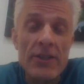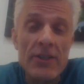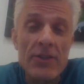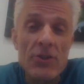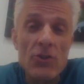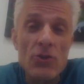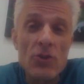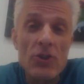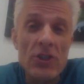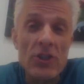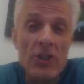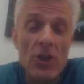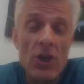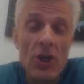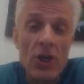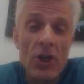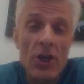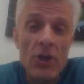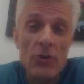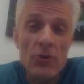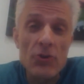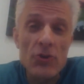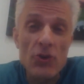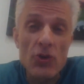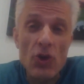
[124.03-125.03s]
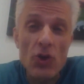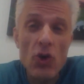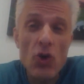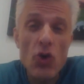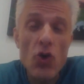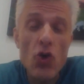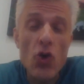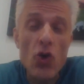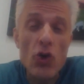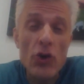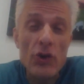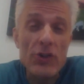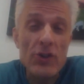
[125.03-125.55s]
You can go to the
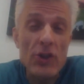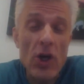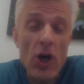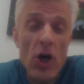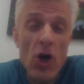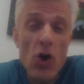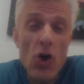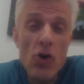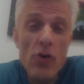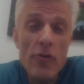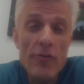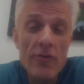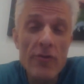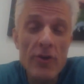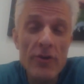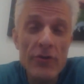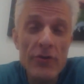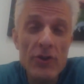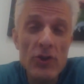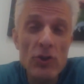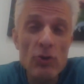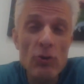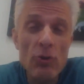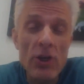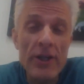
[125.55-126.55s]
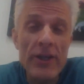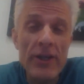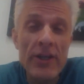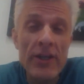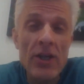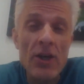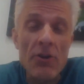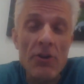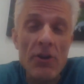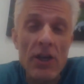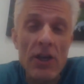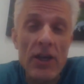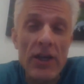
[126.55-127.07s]
course overview link
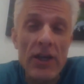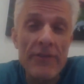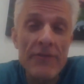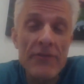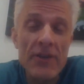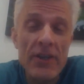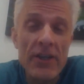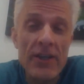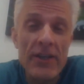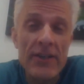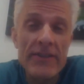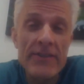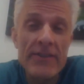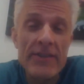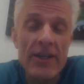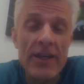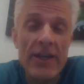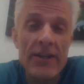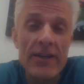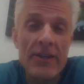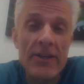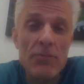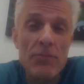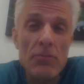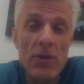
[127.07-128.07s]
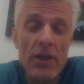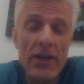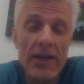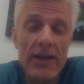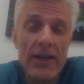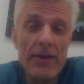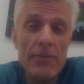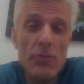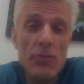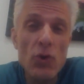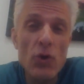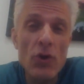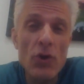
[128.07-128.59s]
on the left-hand side in
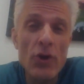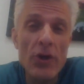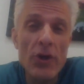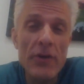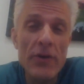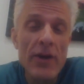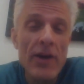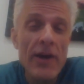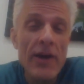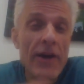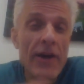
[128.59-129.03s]
Blackboard.